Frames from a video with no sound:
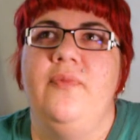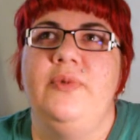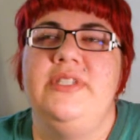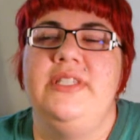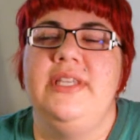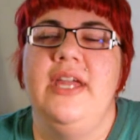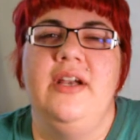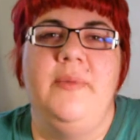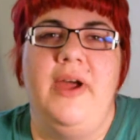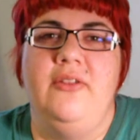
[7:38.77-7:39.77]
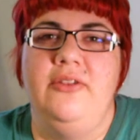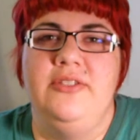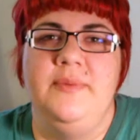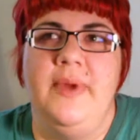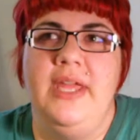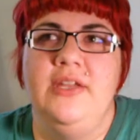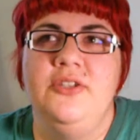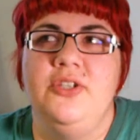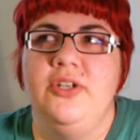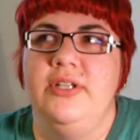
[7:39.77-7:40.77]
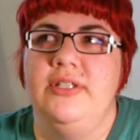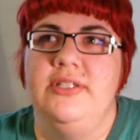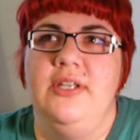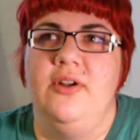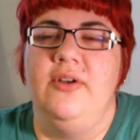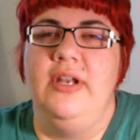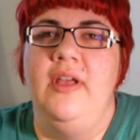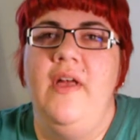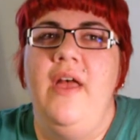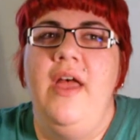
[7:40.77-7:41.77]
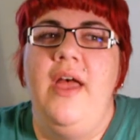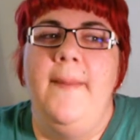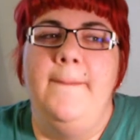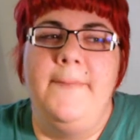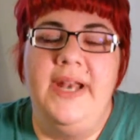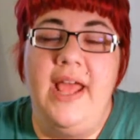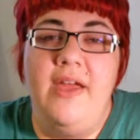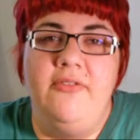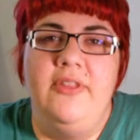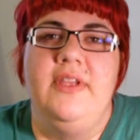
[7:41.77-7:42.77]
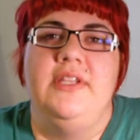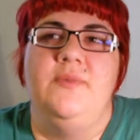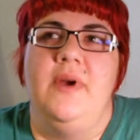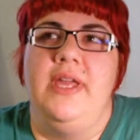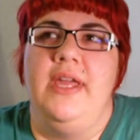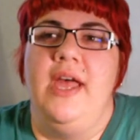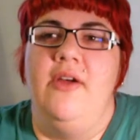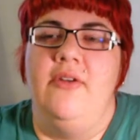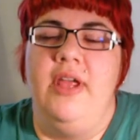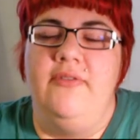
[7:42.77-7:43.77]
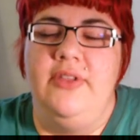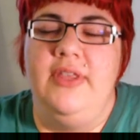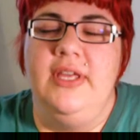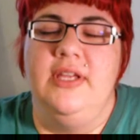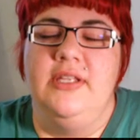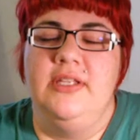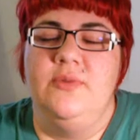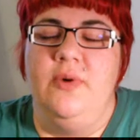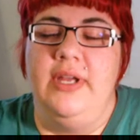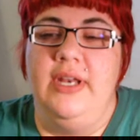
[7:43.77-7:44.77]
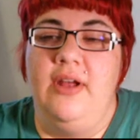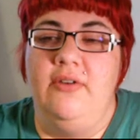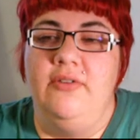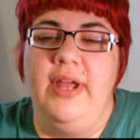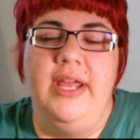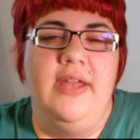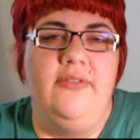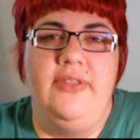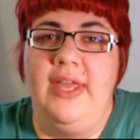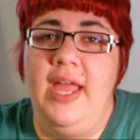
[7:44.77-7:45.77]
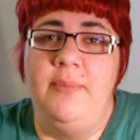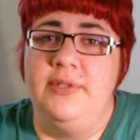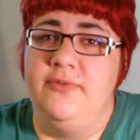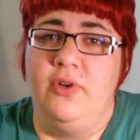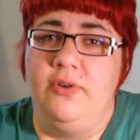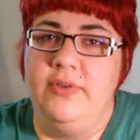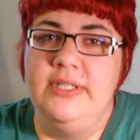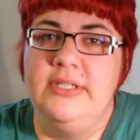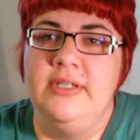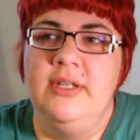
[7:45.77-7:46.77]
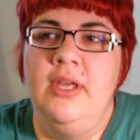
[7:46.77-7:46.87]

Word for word: was scared about losing my insurance, you know, and but everything is working out, everything is working out great, everything happens for a reason.